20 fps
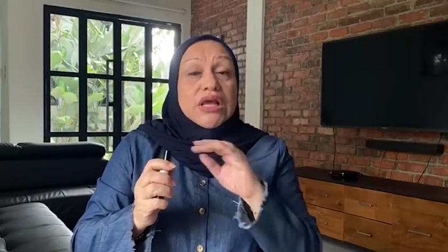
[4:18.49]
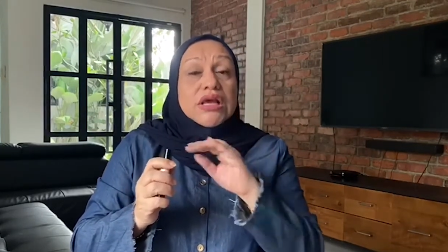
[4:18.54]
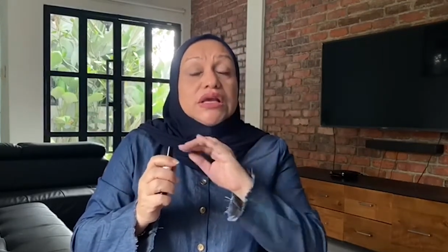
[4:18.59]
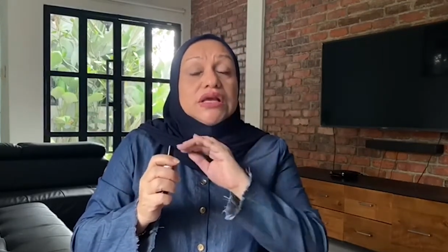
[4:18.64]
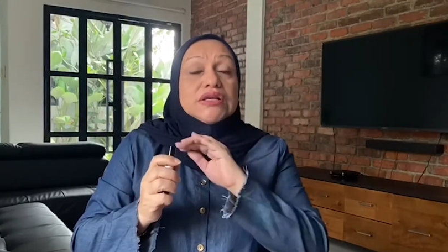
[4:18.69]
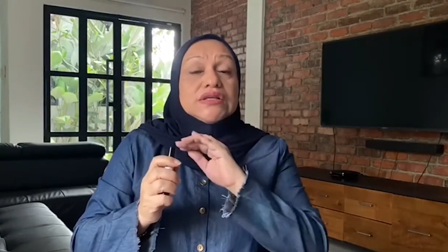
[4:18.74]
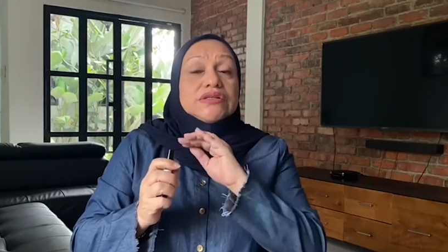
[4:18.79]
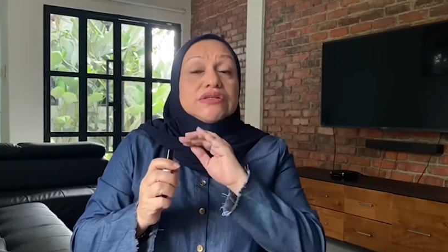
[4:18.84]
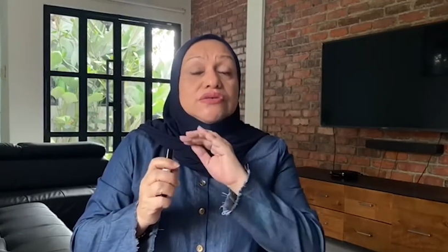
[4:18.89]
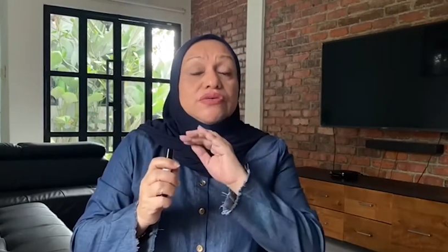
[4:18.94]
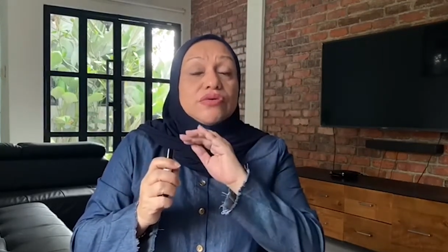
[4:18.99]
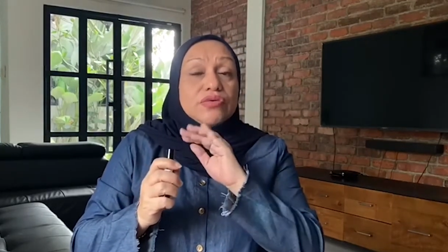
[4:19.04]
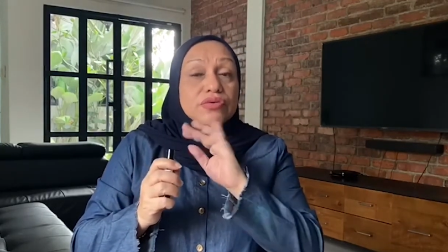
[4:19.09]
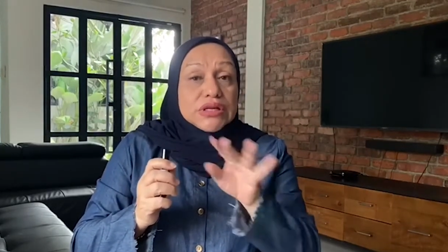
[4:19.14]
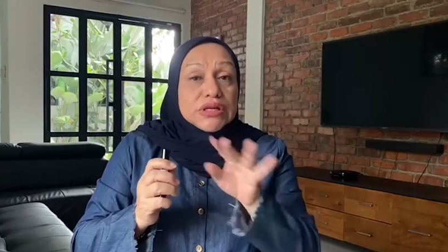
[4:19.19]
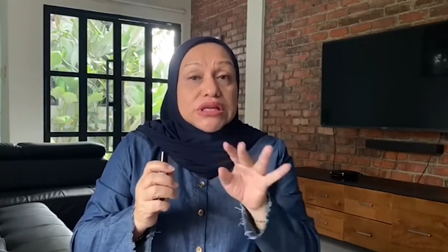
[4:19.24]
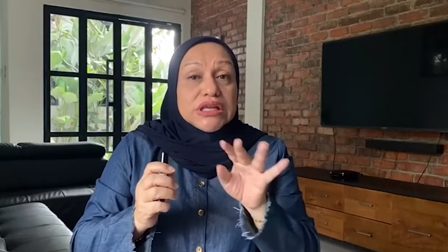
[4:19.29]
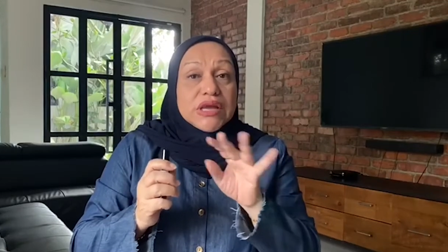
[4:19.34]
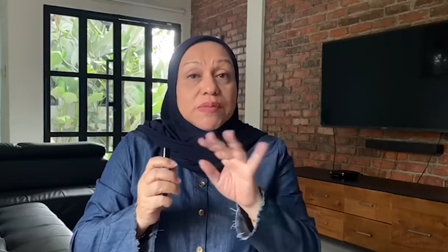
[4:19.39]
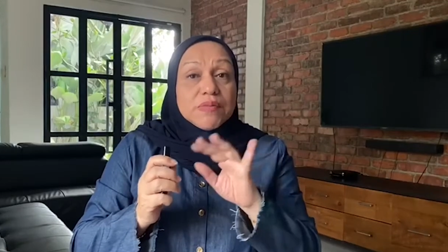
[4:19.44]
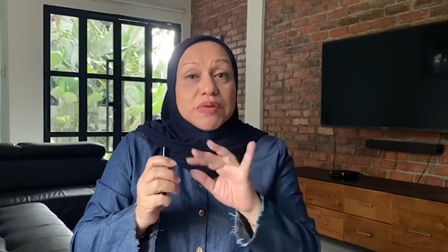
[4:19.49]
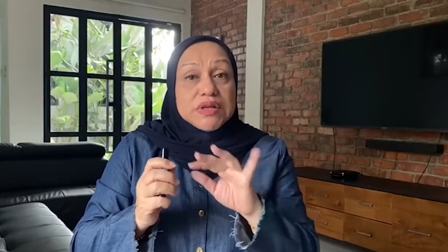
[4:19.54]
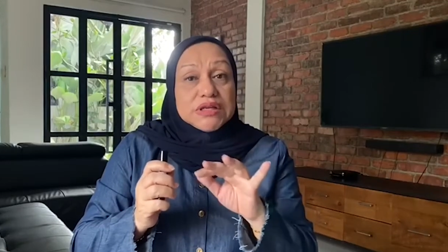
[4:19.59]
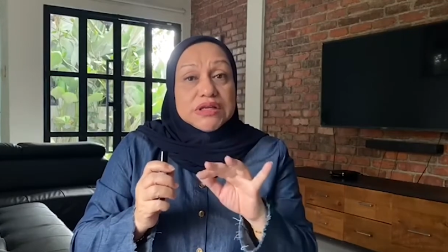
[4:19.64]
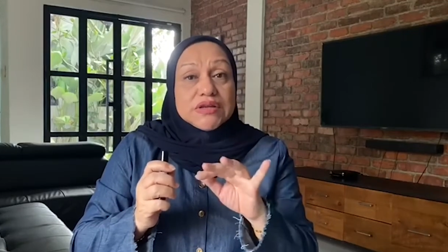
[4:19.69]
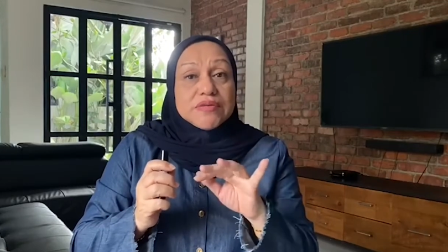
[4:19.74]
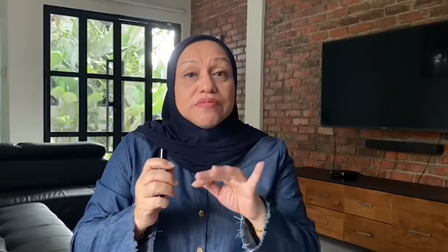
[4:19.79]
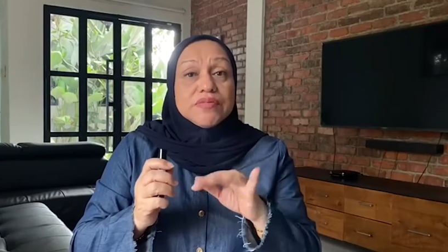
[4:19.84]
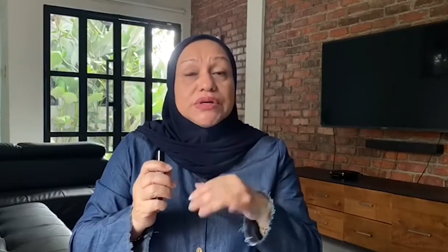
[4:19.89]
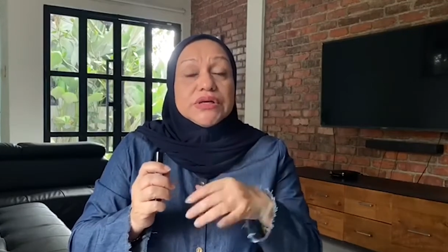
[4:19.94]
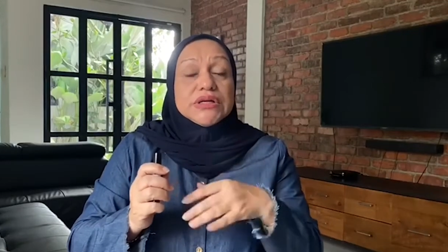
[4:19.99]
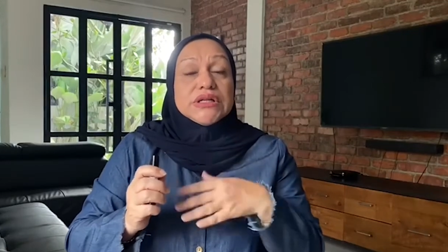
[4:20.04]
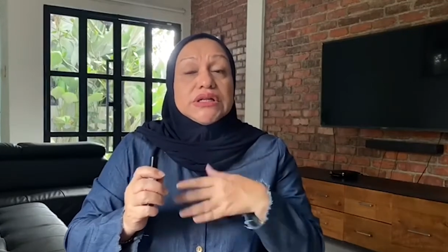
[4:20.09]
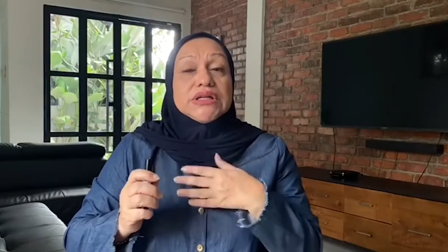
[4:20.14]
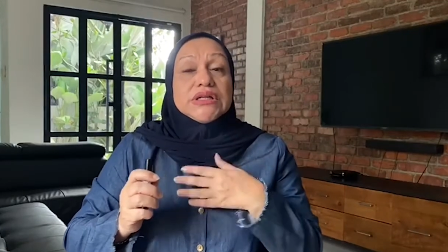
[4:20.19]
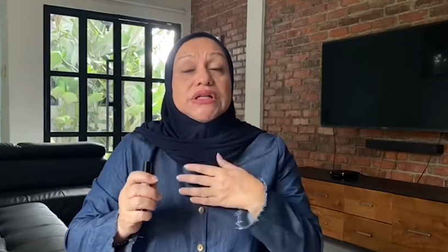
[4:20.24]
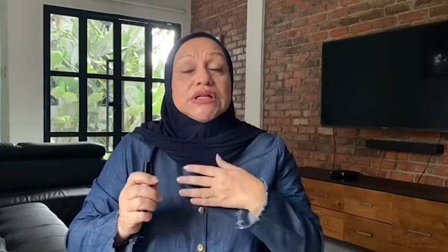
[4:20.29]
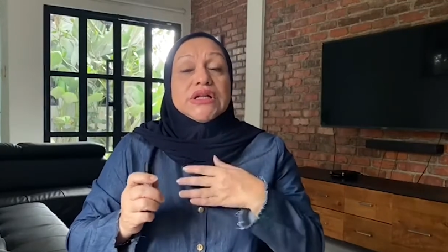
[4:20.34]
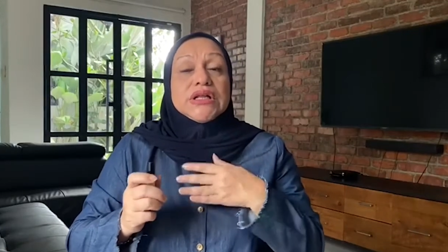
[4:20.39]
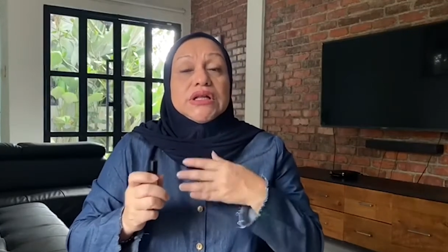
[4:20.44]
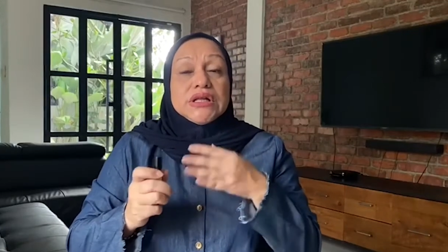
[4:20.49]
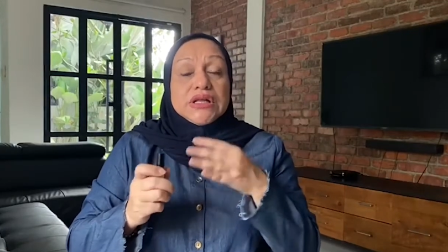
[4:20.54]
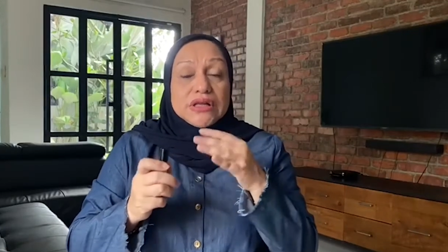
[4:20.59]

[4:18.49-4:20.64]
It's only applicable